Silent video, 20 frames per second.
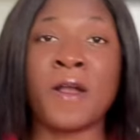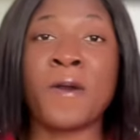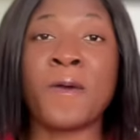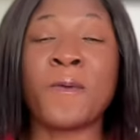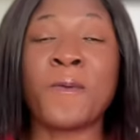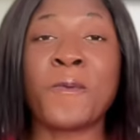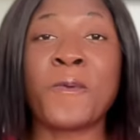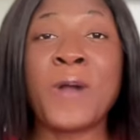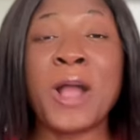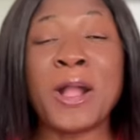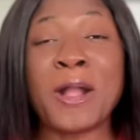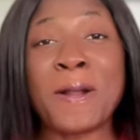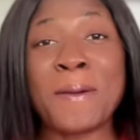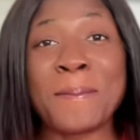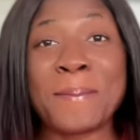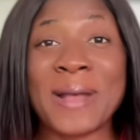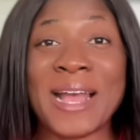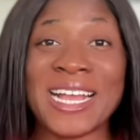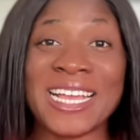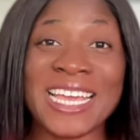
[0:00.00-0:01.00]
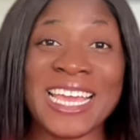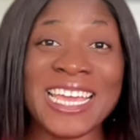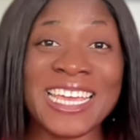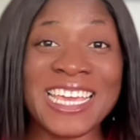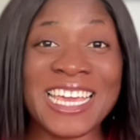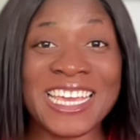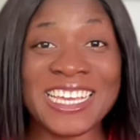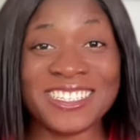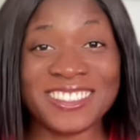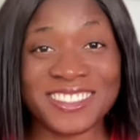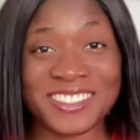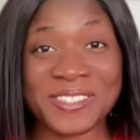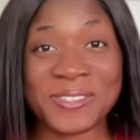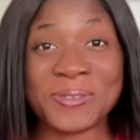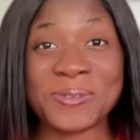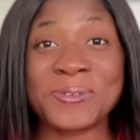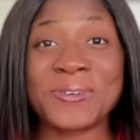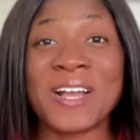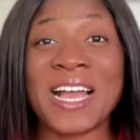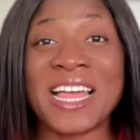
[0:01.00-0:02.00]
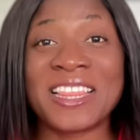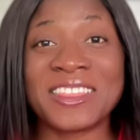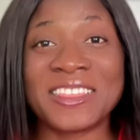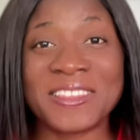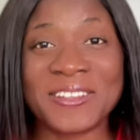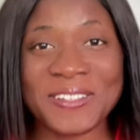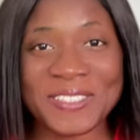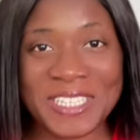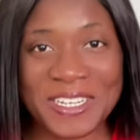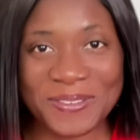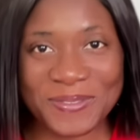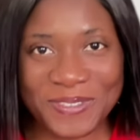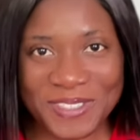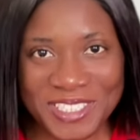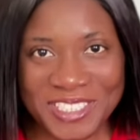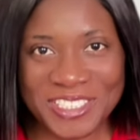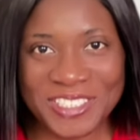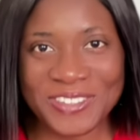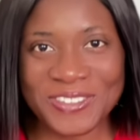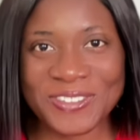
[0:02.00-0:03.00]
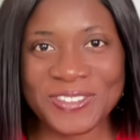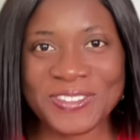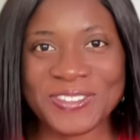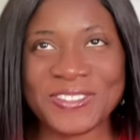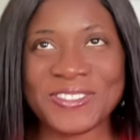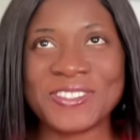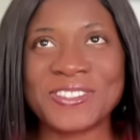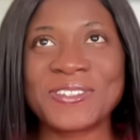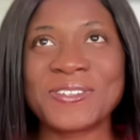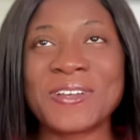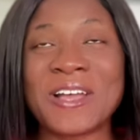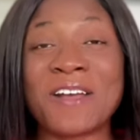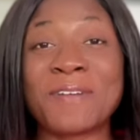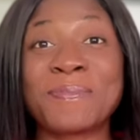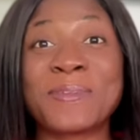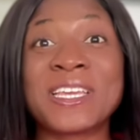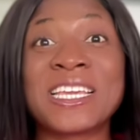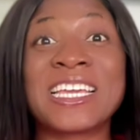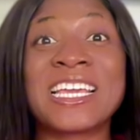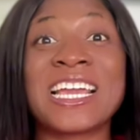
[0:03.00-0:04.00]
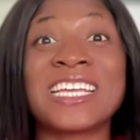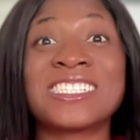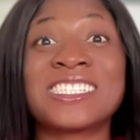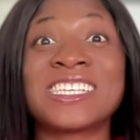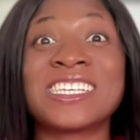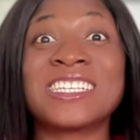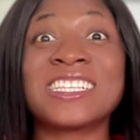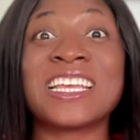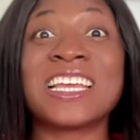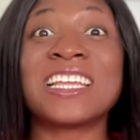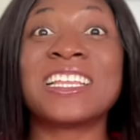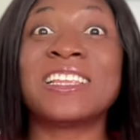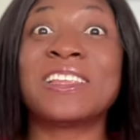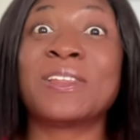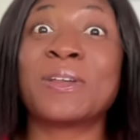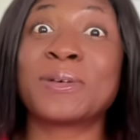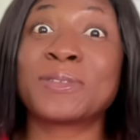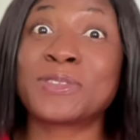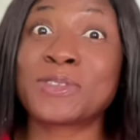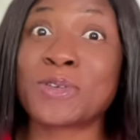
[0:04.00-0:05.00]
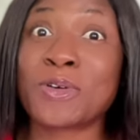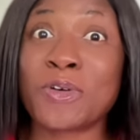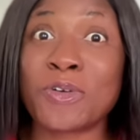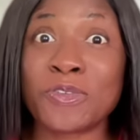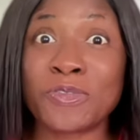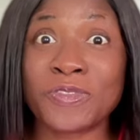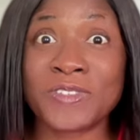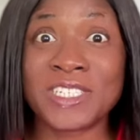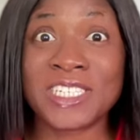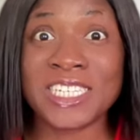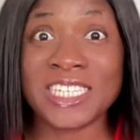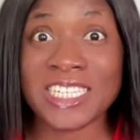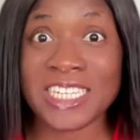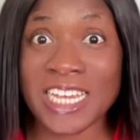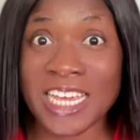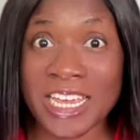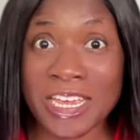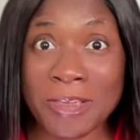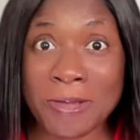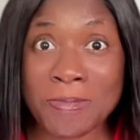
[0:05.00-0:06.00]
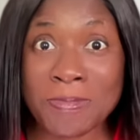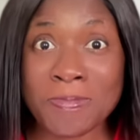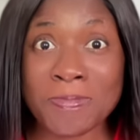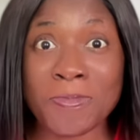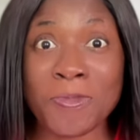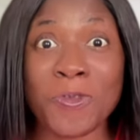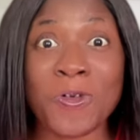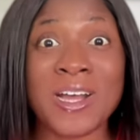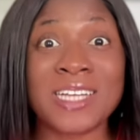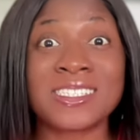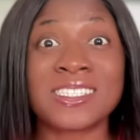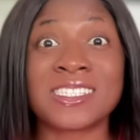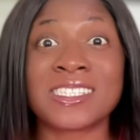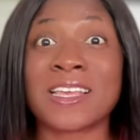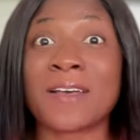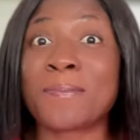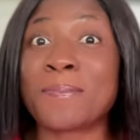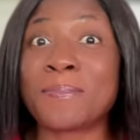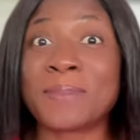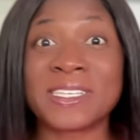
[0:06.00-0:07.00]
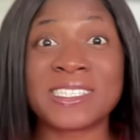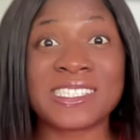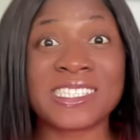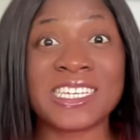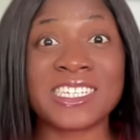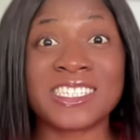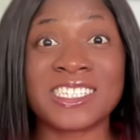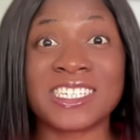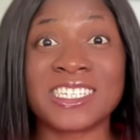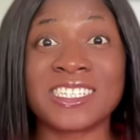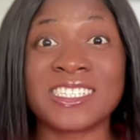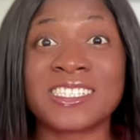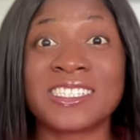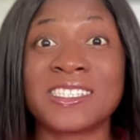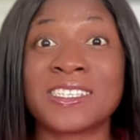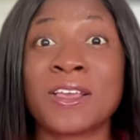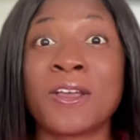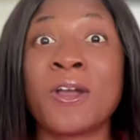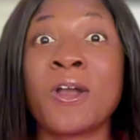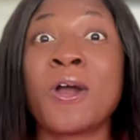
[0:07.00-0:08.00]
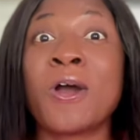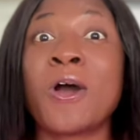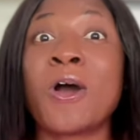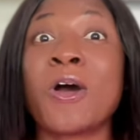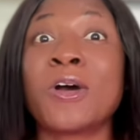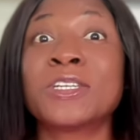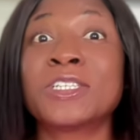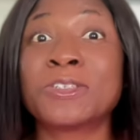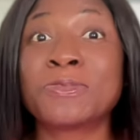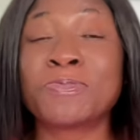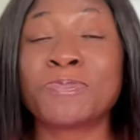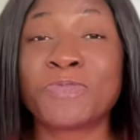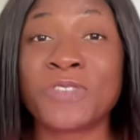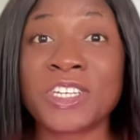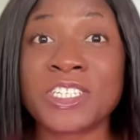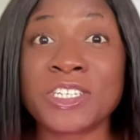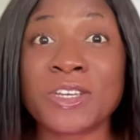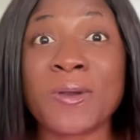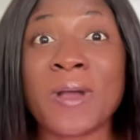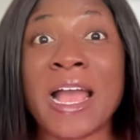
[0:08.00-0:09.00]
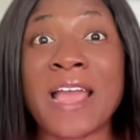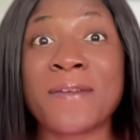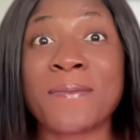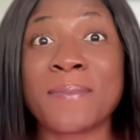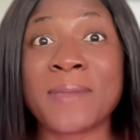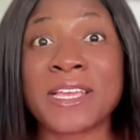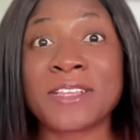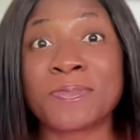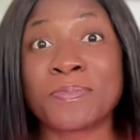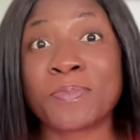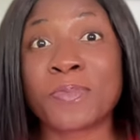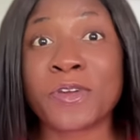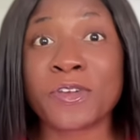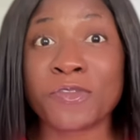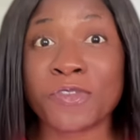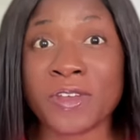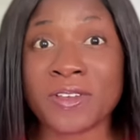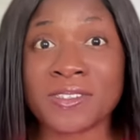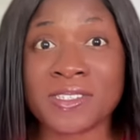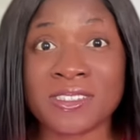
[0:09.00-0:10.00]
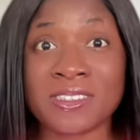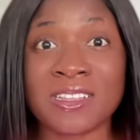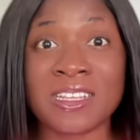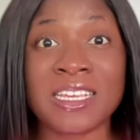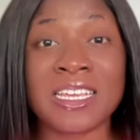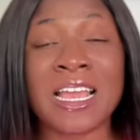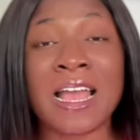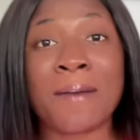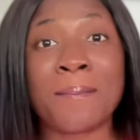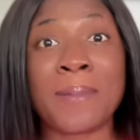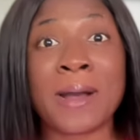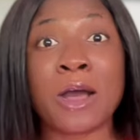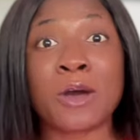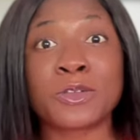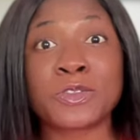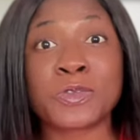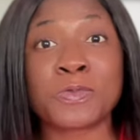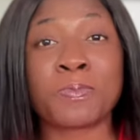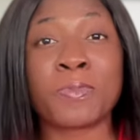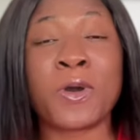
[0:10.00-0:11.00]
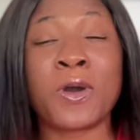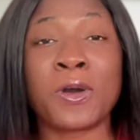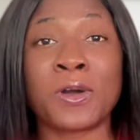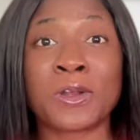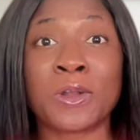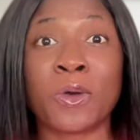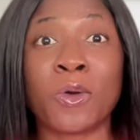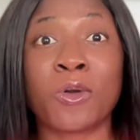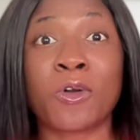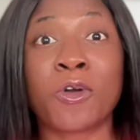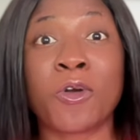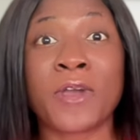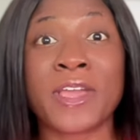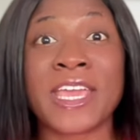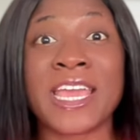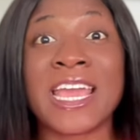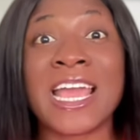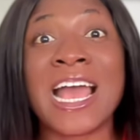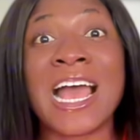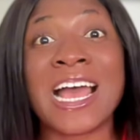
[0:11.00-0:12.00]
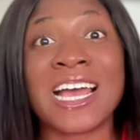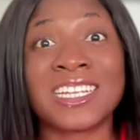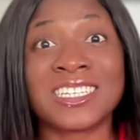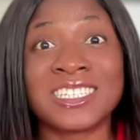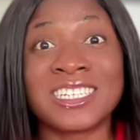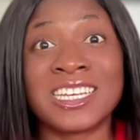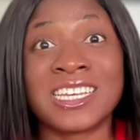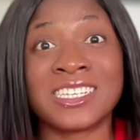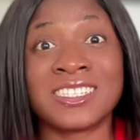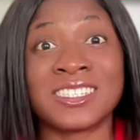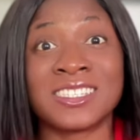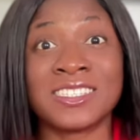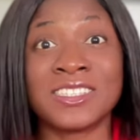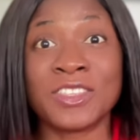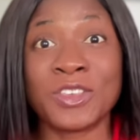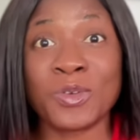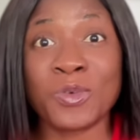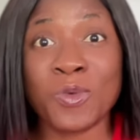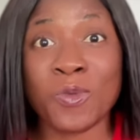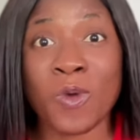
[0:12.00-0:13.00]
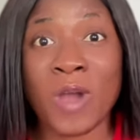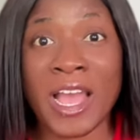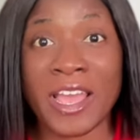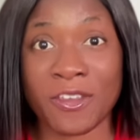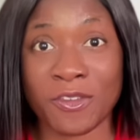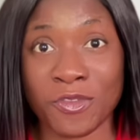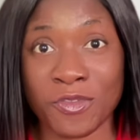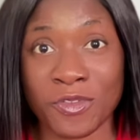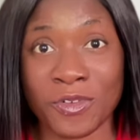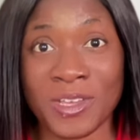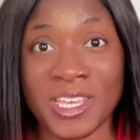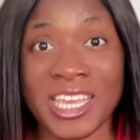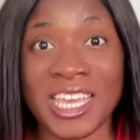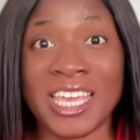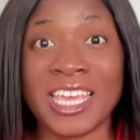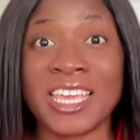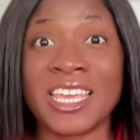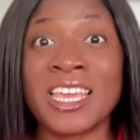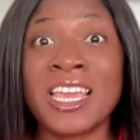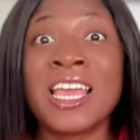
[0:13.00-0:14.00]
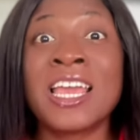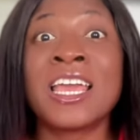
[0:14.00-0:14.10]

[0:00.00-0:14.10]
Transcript: Welcome back again to another video. So I've been getting a lot of DM, WhatsApp messages on the video I made previously about Paul Okoye and his new wife, okay?